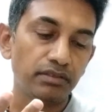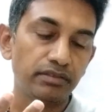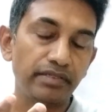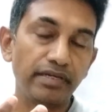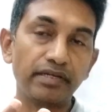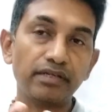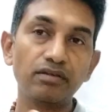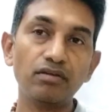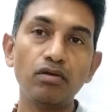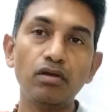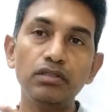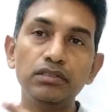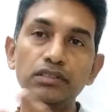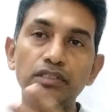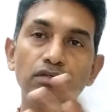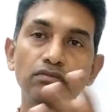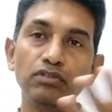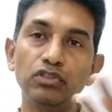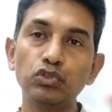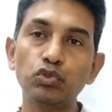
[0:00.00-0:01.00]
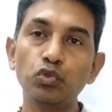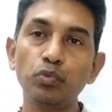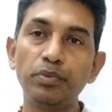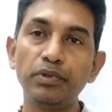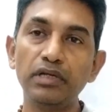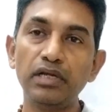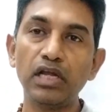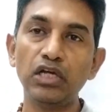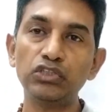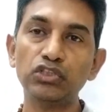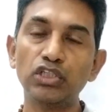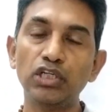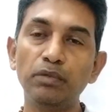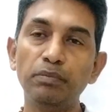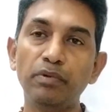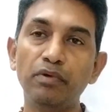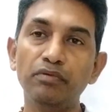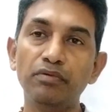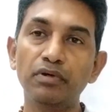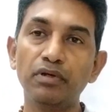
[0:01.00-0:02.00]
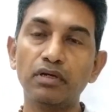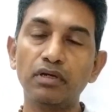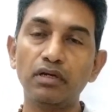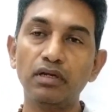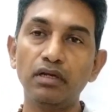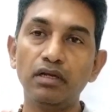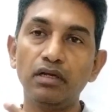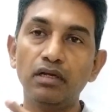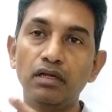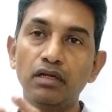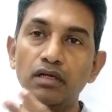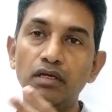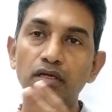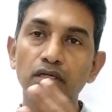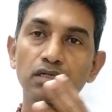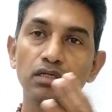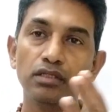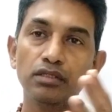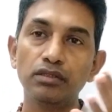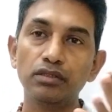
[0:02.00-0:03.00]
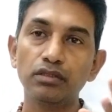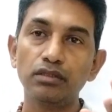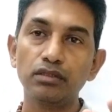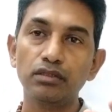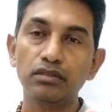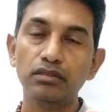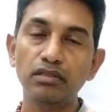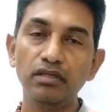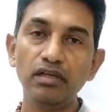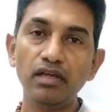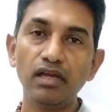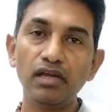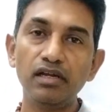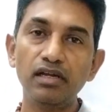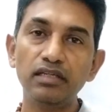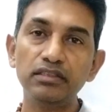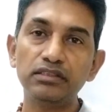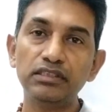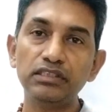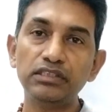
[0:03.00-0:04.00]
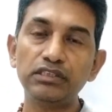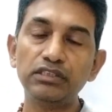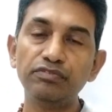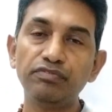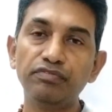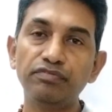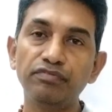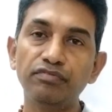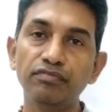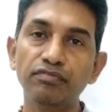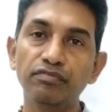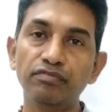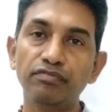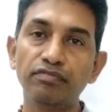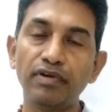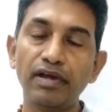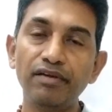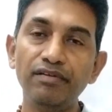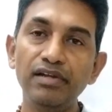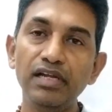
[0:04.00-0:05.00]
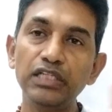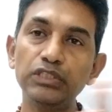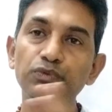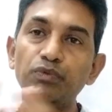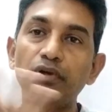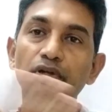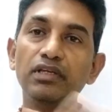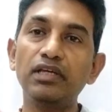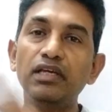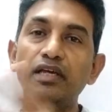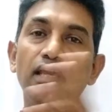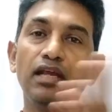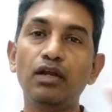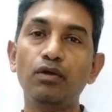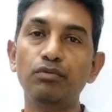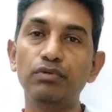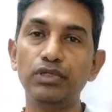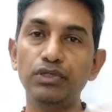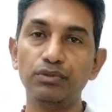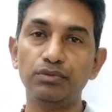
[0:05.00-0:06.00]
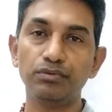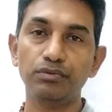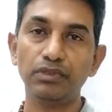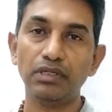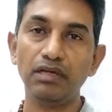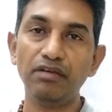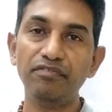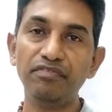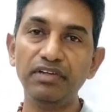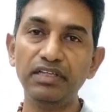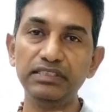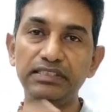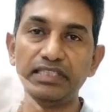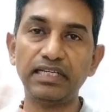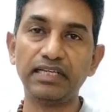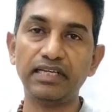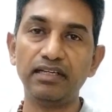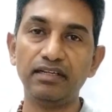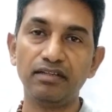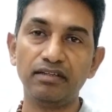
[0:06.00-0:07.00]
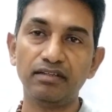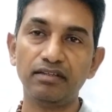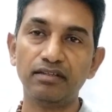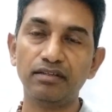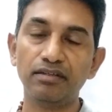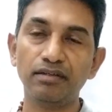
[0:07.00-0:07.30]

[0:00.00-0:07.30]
technology of the supernatural power, 365 days working around you, every second